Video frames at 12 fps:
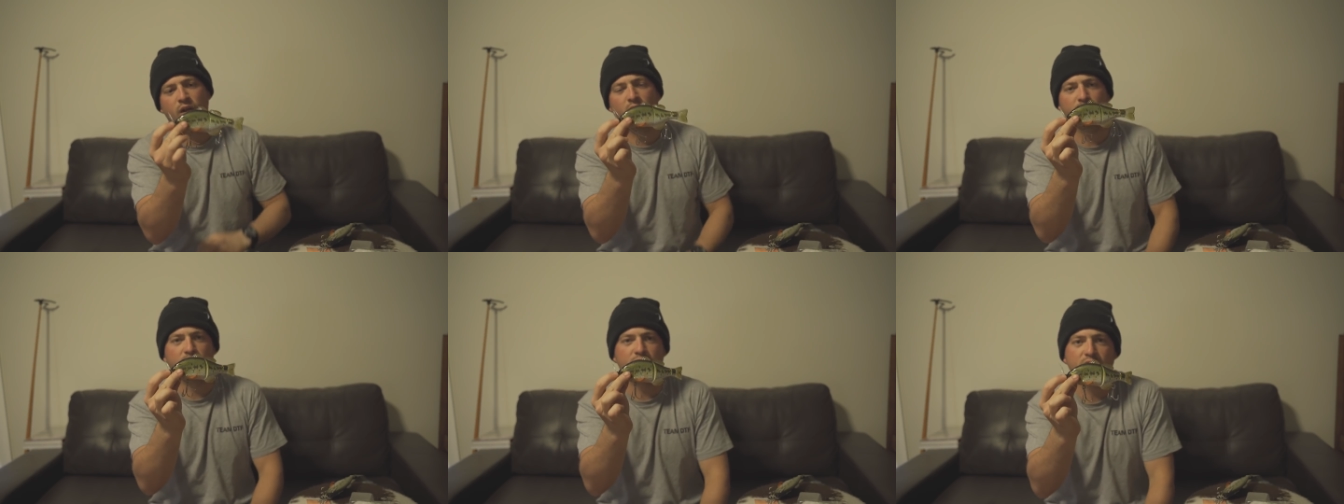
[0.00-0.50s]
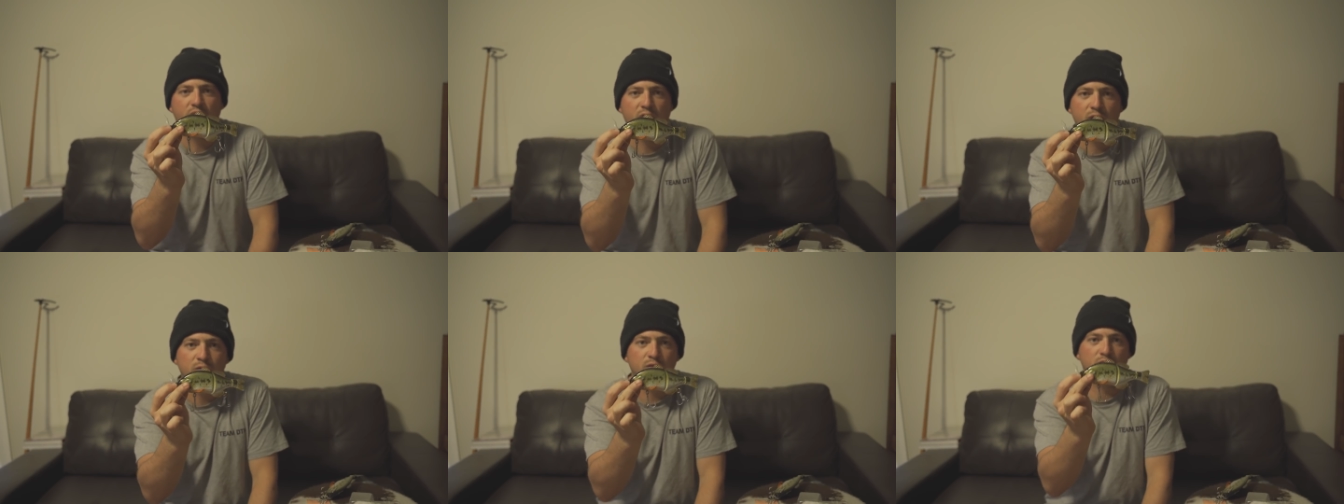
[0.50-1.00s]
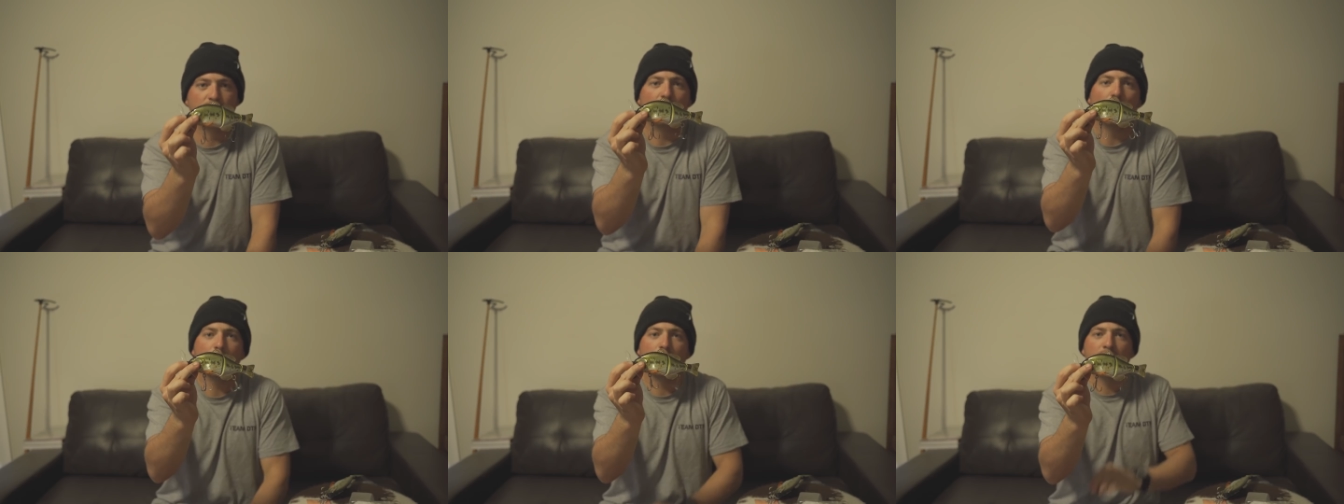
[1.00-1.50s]
out of these Gantarels is a
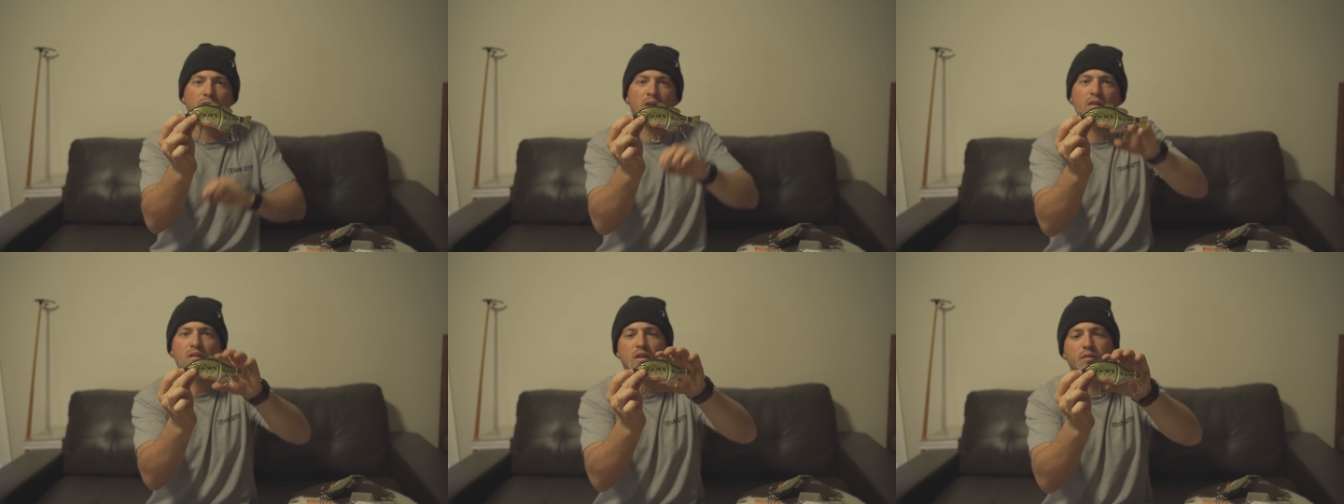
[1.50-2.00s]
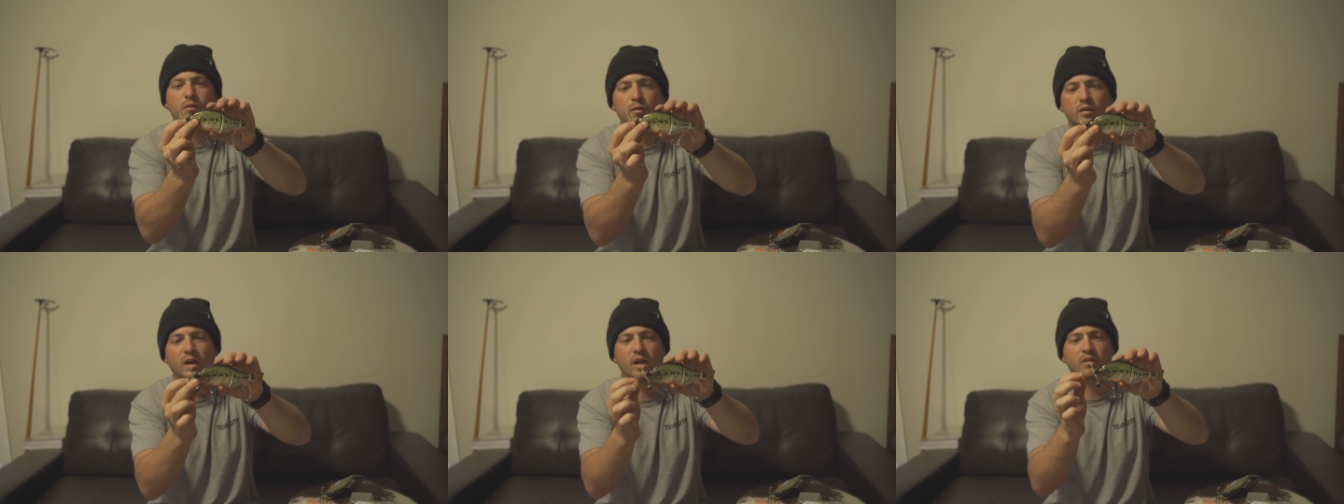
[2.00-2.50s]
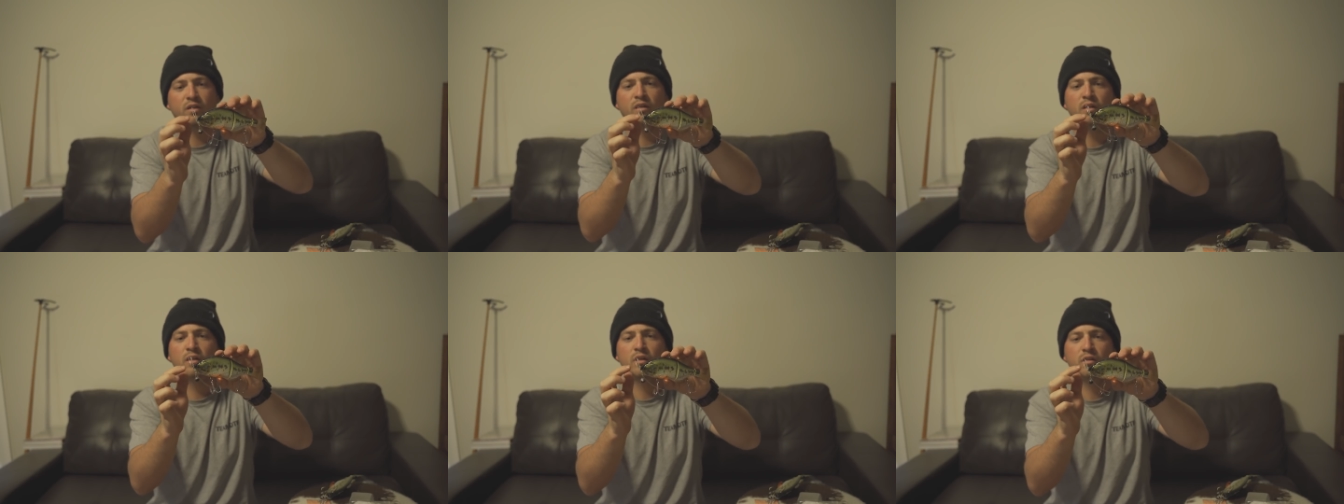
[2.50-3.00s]
lot better if you attach
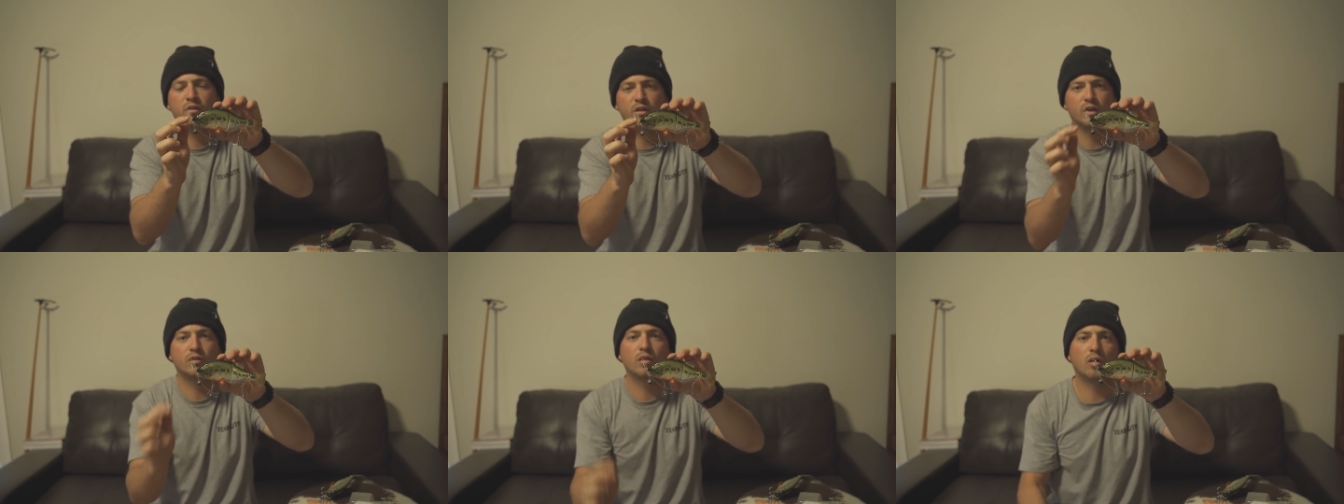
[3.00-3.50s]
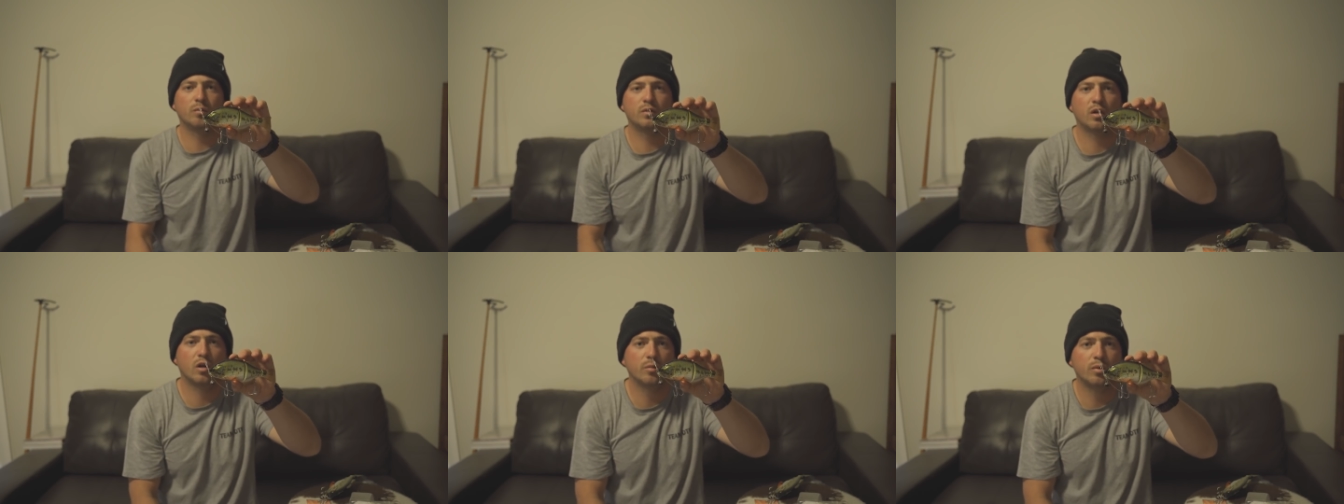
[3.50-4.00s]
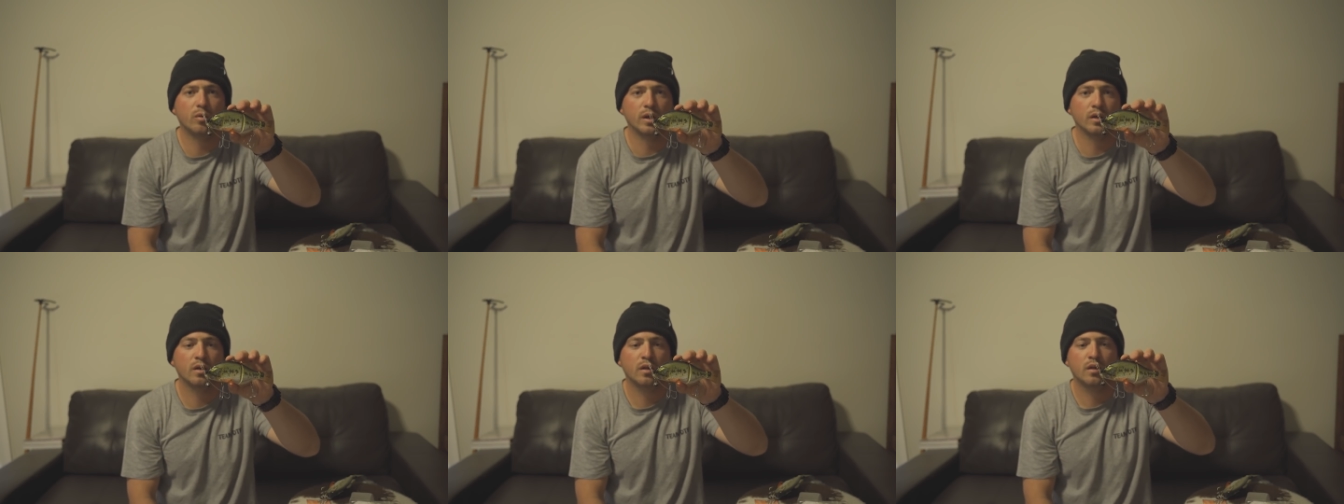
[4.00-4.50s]
it to your top toe point.